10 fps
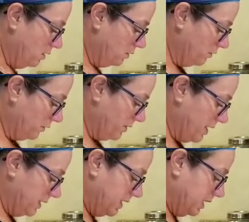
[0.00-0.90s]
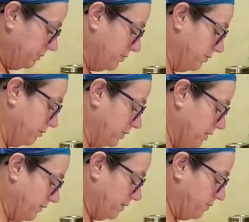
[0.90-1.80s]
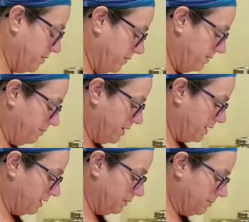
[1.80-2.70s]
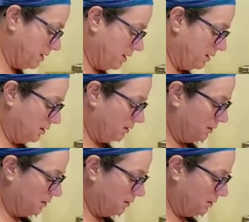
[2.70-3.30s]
So 3 teaspoons of the pumpkin pie spice.